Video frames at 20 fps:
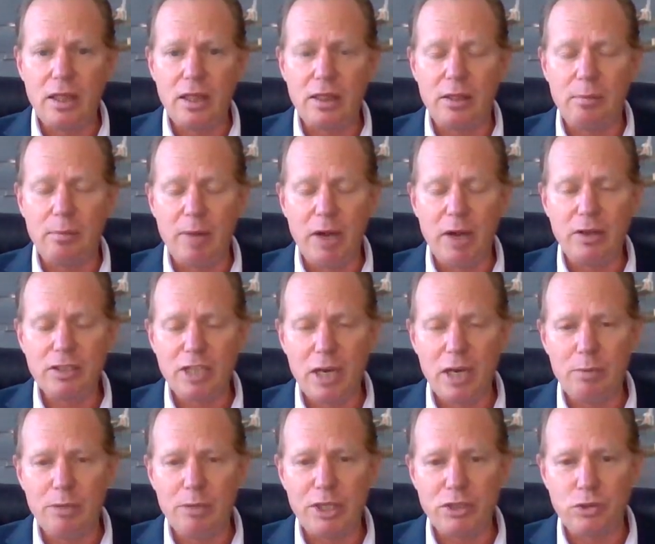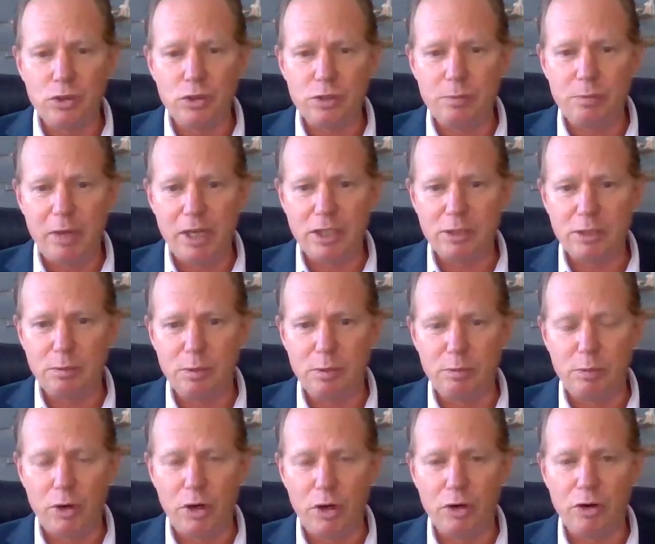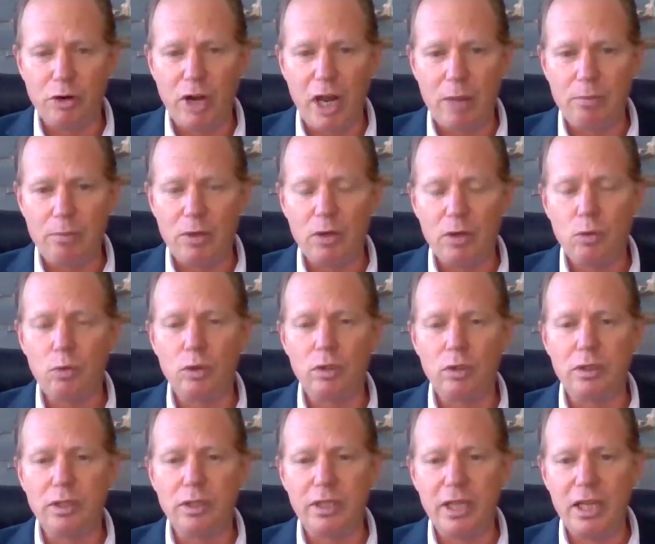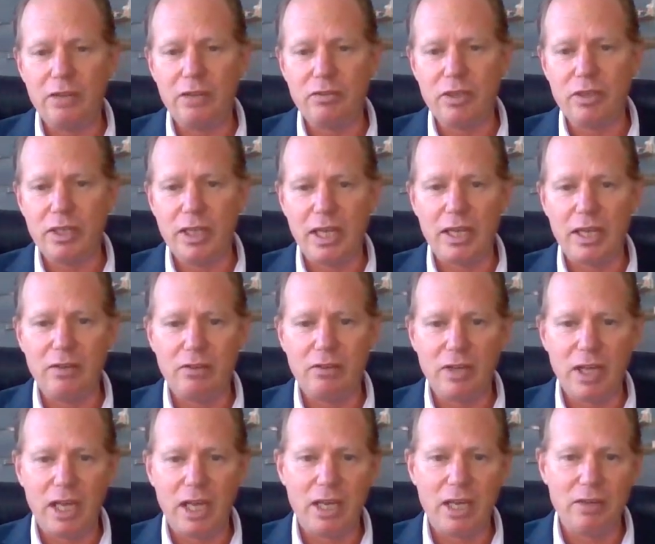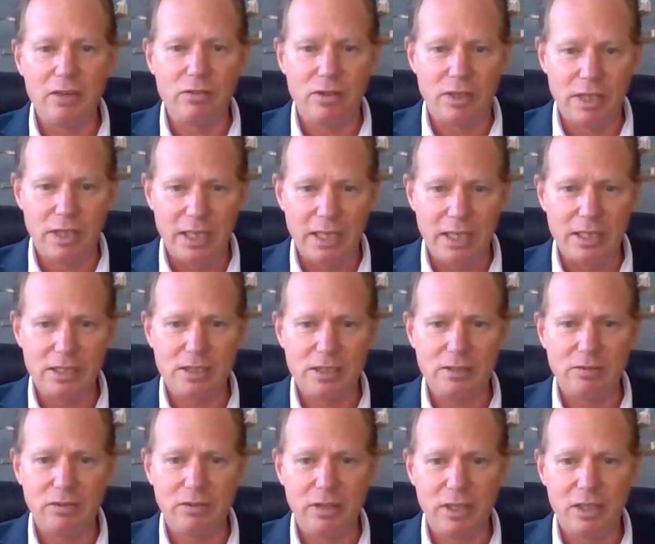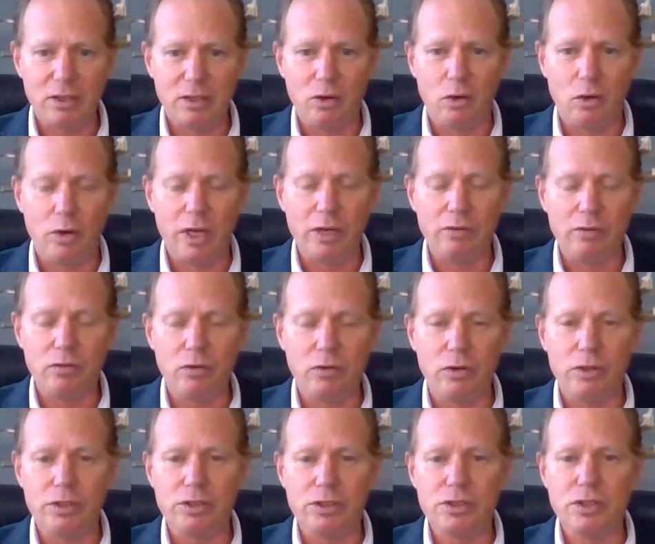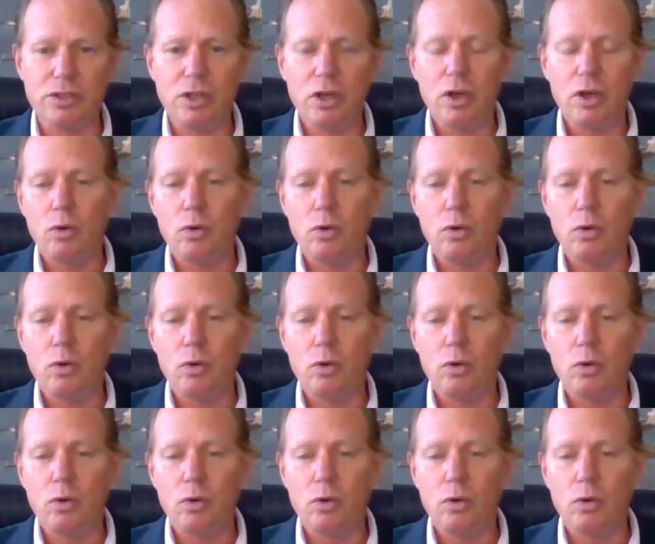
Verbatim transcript: The Maritime Resource Management Program will never, ever, ever interfere or influence